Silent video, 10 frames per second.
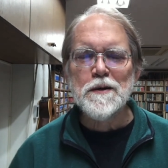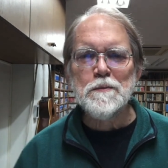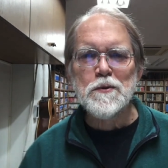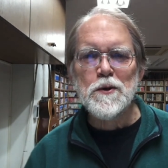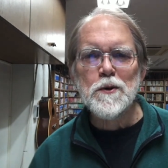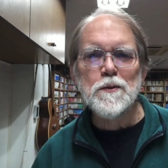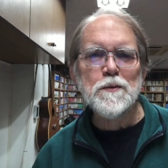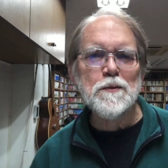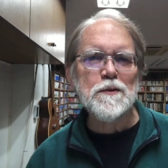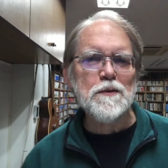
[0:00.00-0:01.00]
So
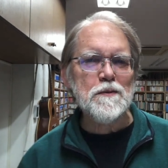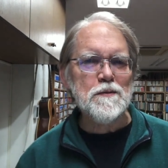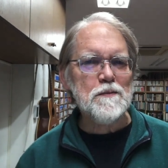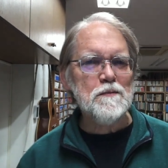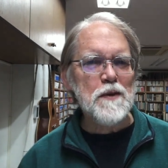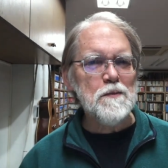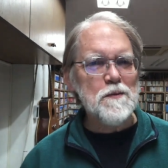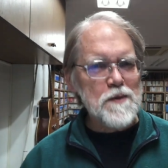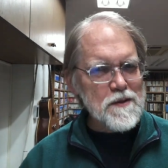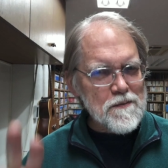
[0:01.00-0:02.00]
maybe
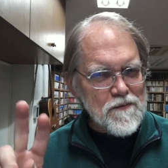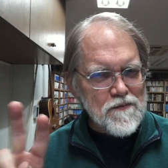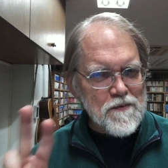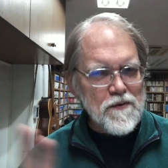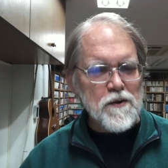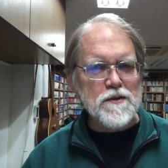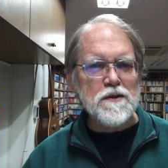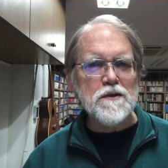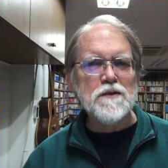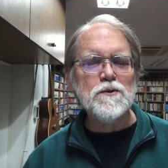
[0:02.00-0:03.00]
we can focus
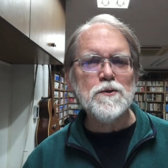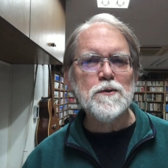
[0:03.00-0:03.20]
on